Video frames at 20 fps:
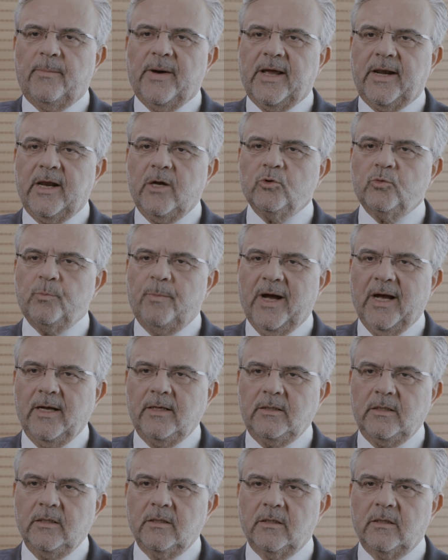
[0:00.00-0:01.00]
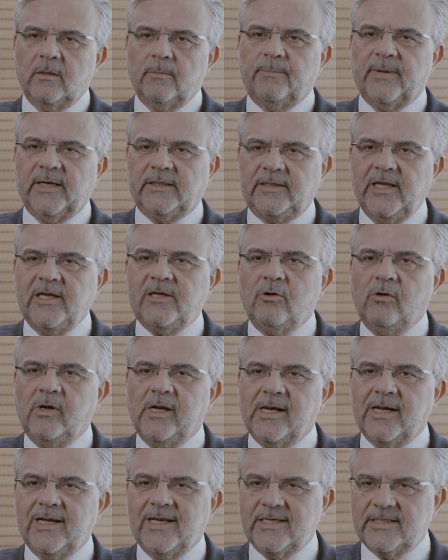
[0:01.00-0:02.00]
Piraeus Bank
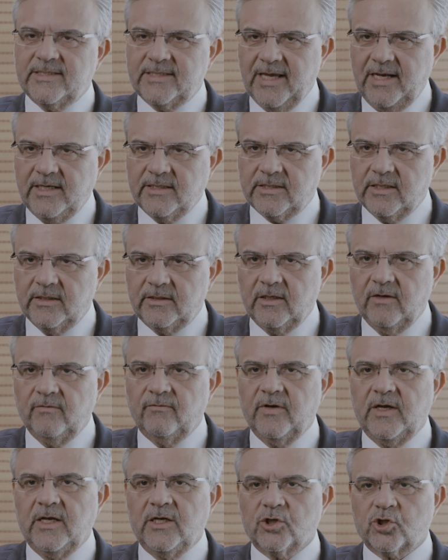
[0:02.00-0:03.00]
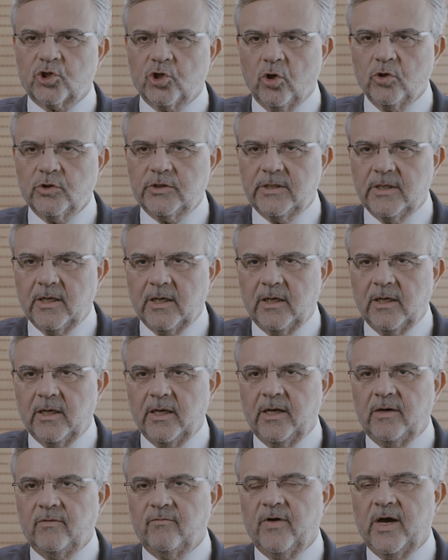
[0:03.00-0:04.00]
particularly sensitive in social,
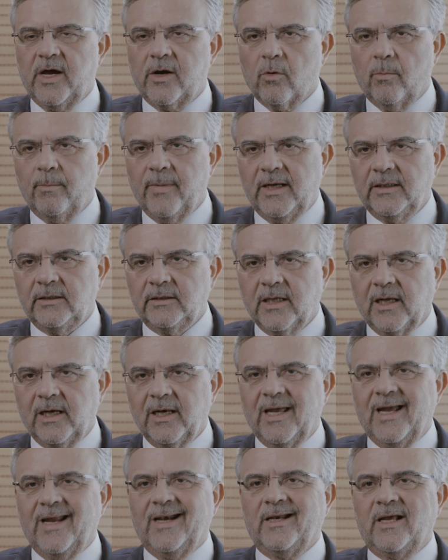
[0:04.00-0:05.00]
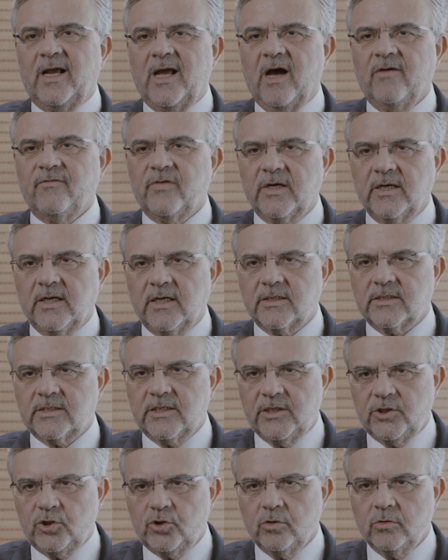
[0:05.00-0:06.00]
environmental and governance
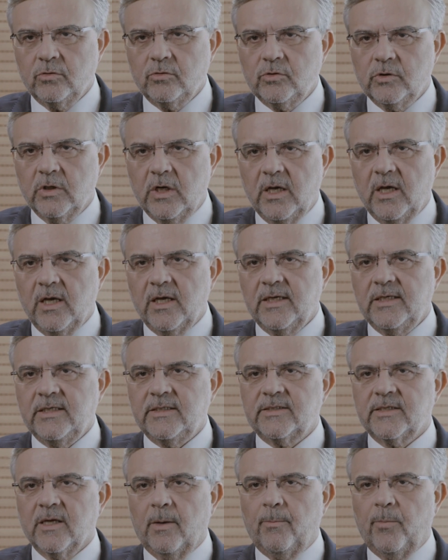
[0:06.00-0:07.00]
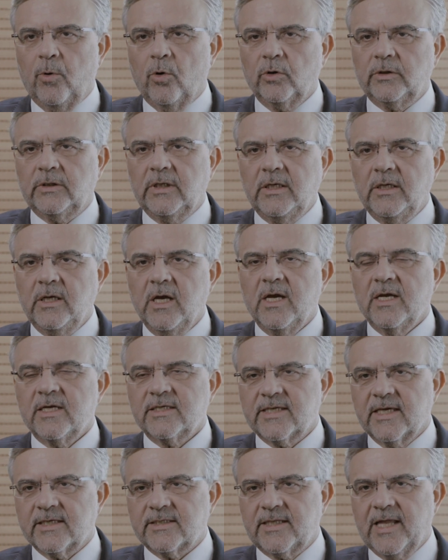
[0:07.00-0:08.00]
issues, is supporting
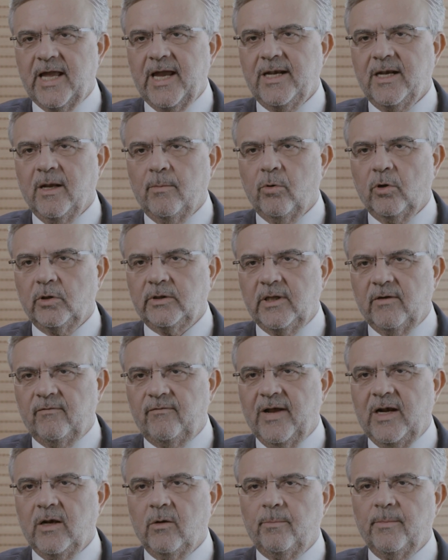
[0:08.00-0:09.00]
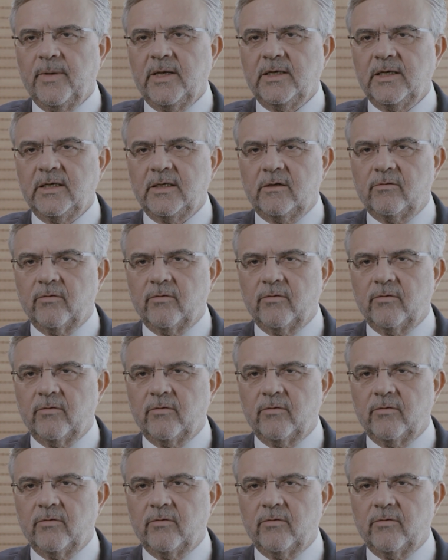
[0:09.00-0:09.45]
sustainable development in